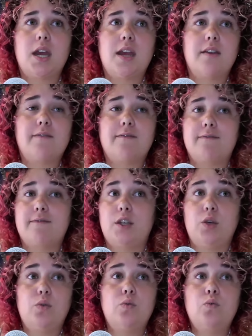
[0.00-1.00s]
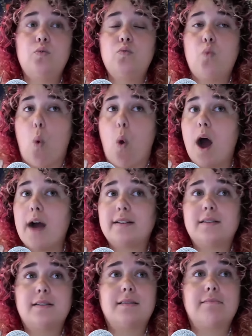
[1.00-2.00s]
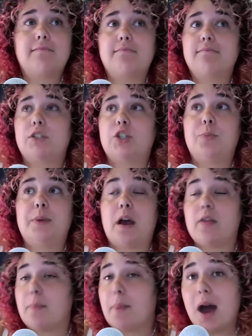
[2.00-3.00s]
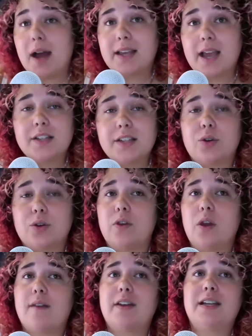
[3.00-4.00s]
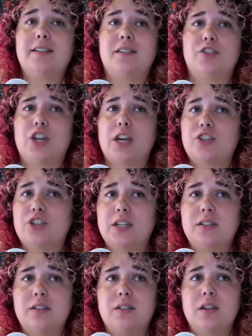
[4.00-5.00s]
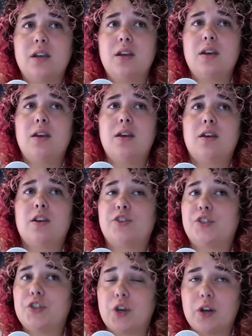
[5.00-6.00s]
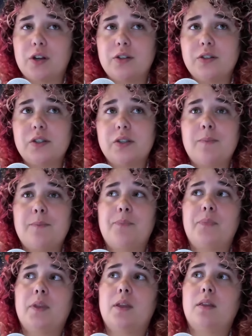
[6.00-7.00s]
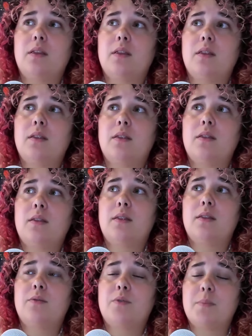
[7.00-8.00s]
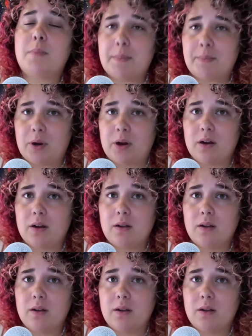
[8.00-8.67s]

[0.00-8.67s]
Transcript: if you want to be on the podcast or if you have any suggestions, concerns. Remember,